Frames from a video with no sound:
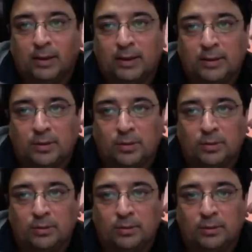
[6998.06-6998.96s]
I don't
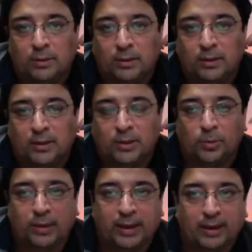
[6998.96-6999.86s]
know.
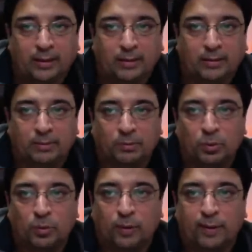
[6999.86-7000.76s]
So when I
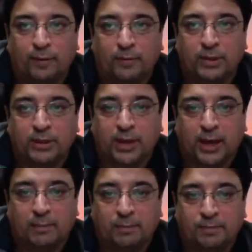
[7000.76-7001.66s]
move away from this
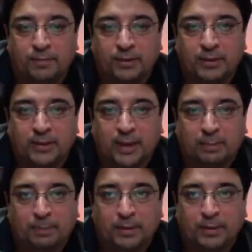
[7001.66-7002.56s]
tab, this
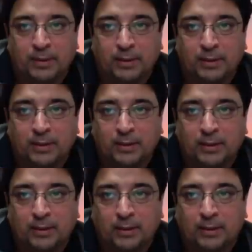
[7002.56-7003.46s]
happens,
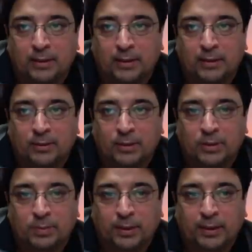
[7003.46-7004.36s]
which
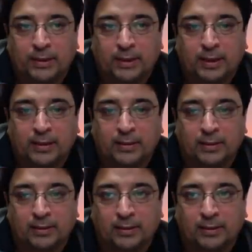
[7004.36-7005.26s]
is pretty sick.
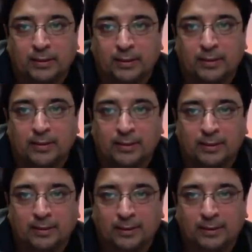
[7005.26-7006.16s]
Huh.
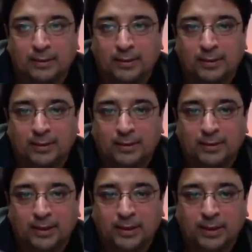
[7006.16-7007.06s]

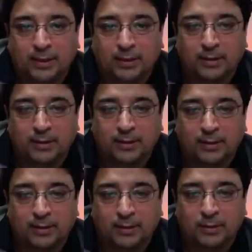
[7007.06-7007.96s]
That's sick.
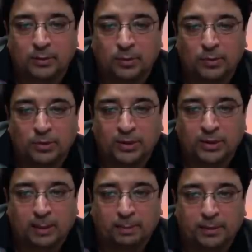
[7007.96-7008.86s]
Why would
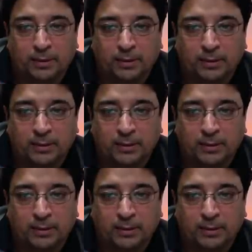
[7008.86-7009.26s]
this happen?